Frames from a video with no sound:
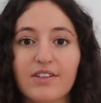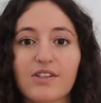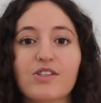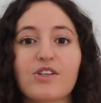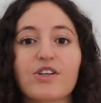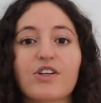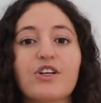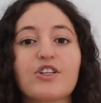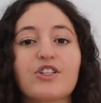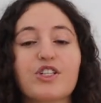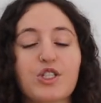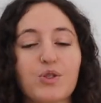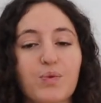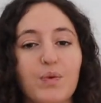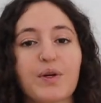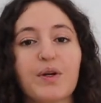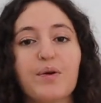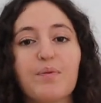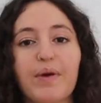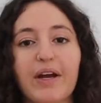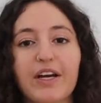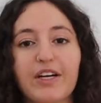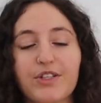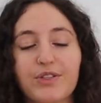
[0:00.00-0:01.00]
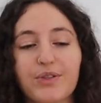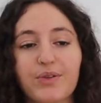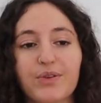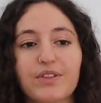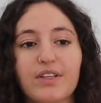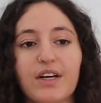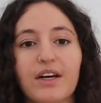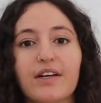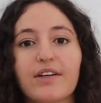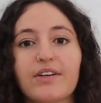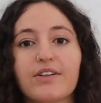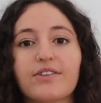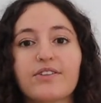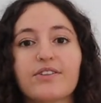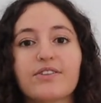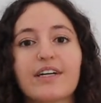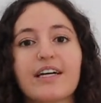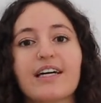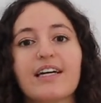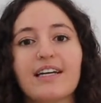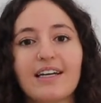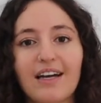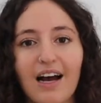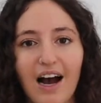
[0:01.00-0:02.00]
So you just want to make sure that you're
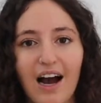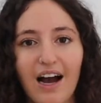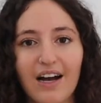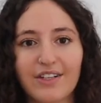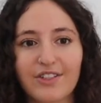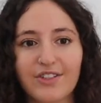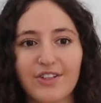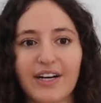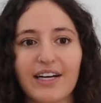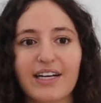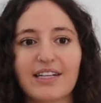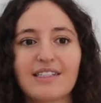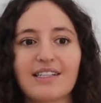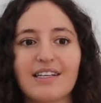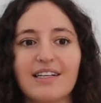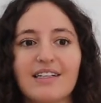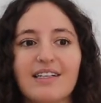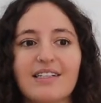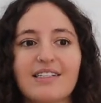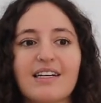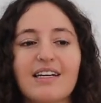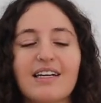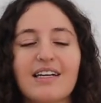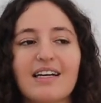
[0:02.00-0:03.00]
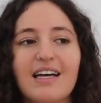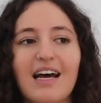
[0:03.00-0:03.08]
really hydrated,